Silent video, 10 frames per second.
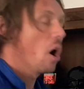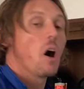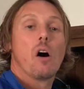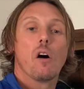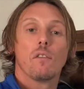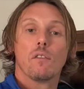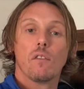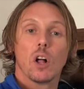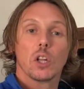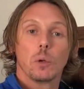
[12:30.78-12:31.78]
of
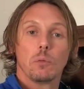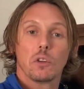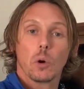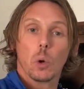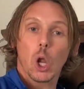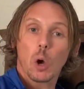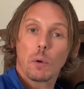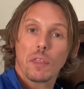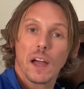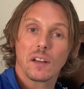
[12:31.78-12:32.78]
volume to go along
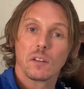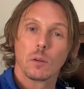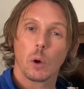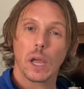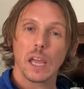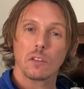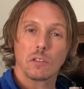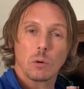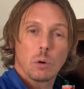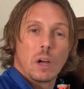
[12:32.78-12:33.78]
with that. Okay,
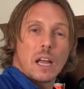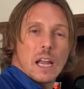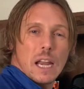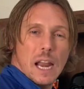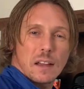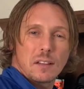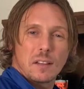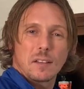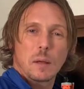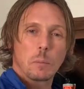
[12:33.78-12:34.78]
so nice
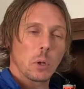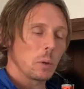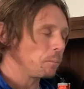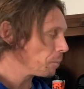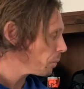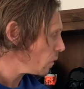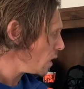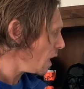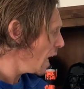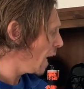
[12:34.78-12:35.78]
and simple.
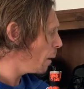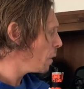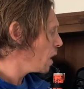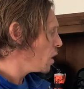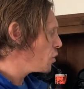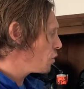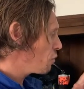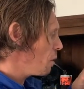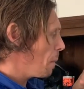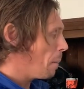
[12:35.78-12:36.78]
Just
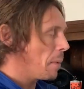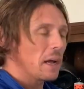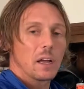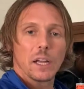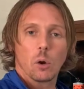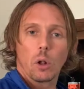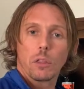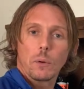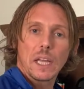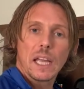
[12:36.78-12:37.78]
remember, in all
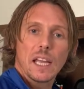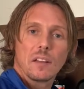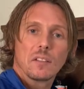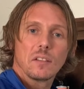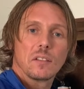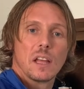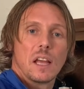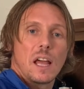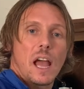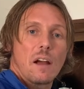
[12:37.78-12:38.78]
three cases,
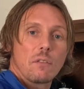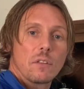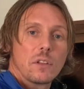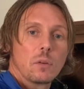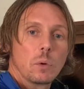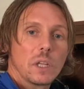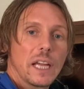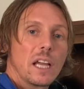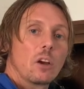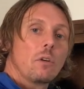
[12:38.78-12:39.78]
everything will
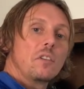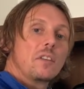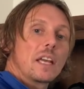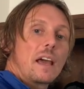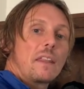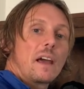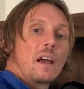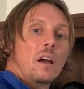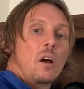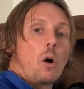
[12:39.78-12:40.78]
increase together
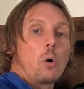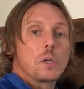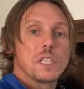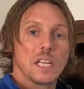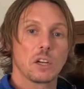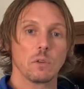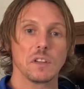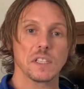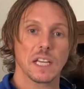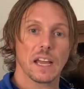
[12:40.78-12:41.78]
or decrease
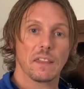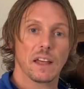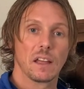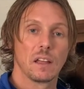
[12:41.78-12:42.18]
together,